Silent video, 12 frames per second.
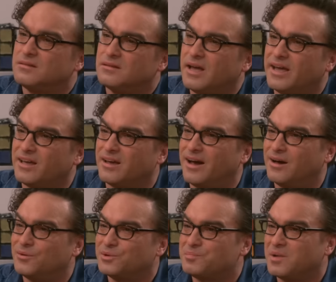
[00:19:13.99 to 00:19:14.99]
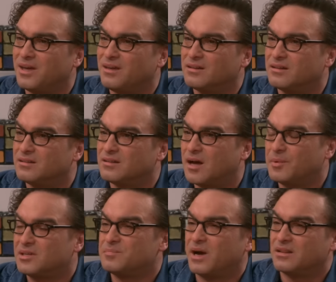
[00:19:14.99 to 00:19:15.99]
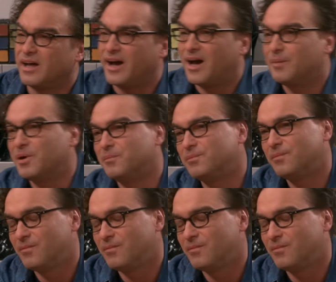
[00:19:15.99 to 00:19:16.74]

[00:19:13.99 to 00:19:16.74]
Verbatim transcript: Hanging out with me and coming to my lab?